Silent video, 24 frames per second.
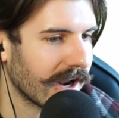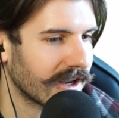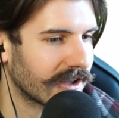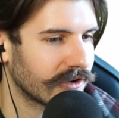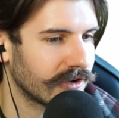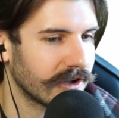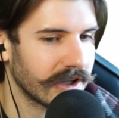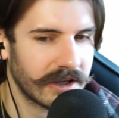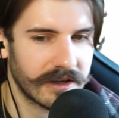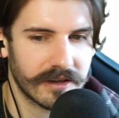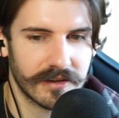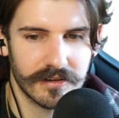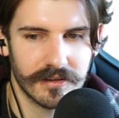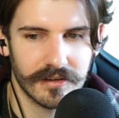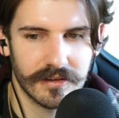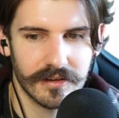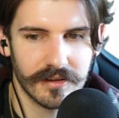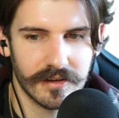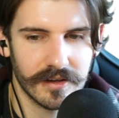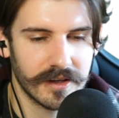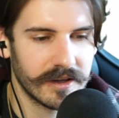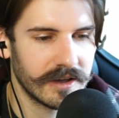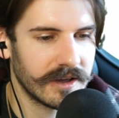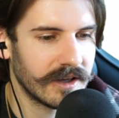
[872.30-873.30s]
click,
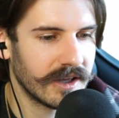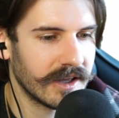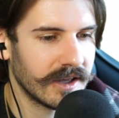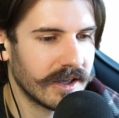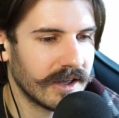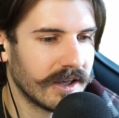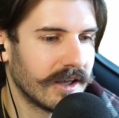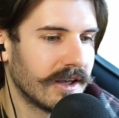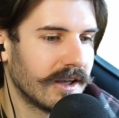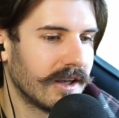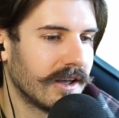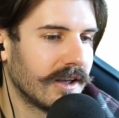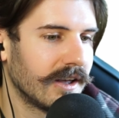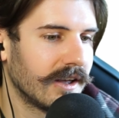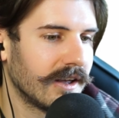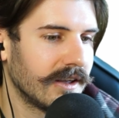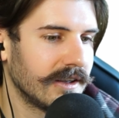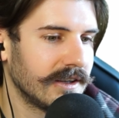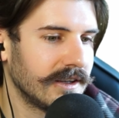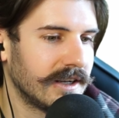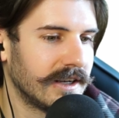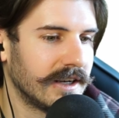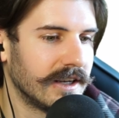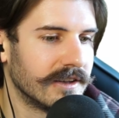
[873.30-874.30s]

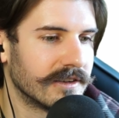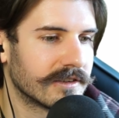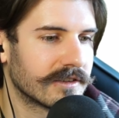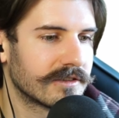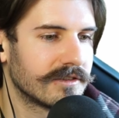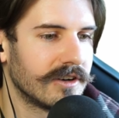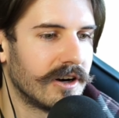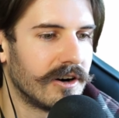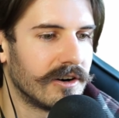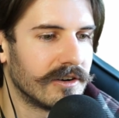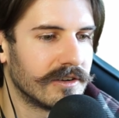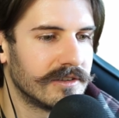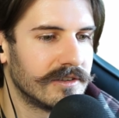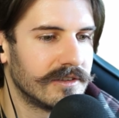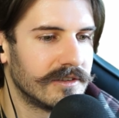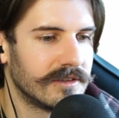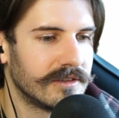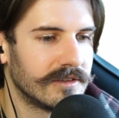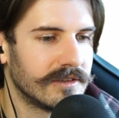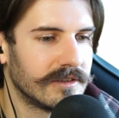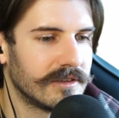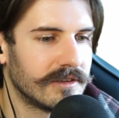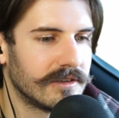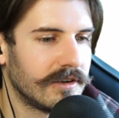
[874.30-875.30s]
and install.
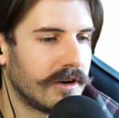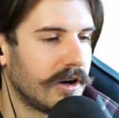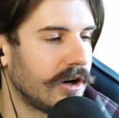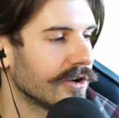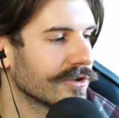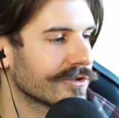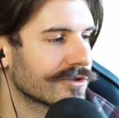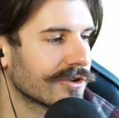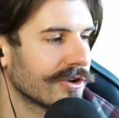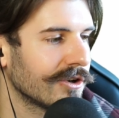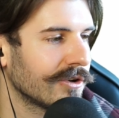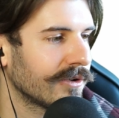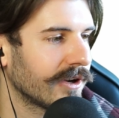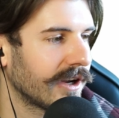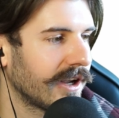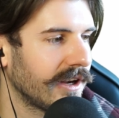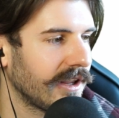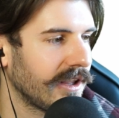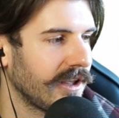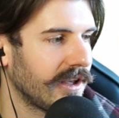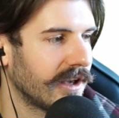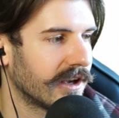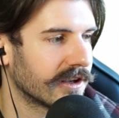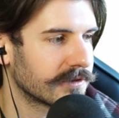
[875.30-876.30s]
Also
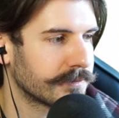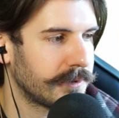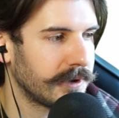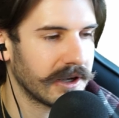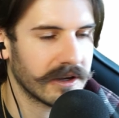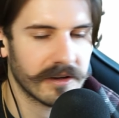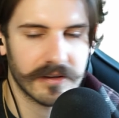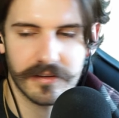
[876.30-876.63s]
an ESP.